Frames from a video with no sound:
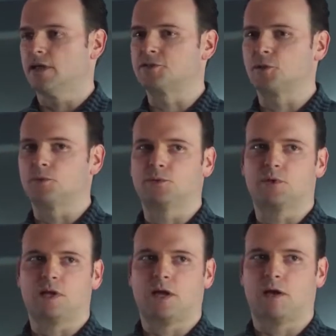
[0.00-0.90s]
And so
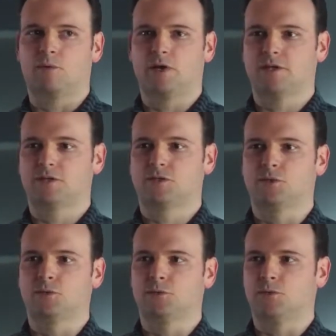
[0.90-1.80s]
I wanted
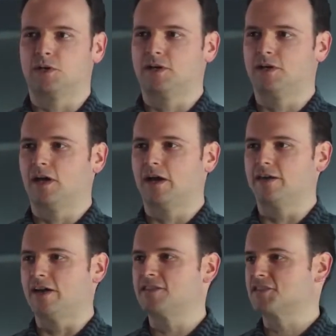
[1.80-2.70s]
to, I
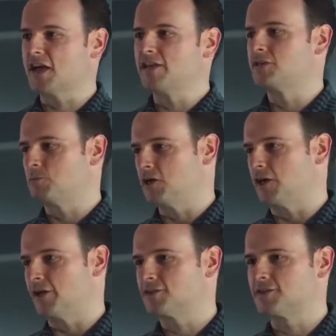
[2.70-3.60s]
decided to be
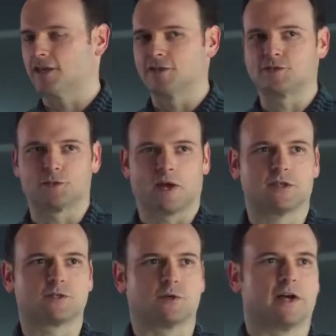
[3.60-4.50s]
honest and
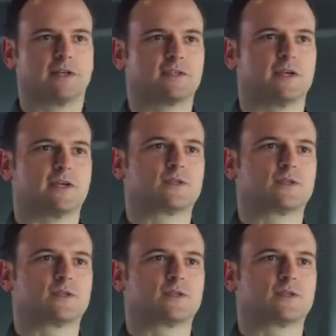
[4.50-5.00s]
answer honestly.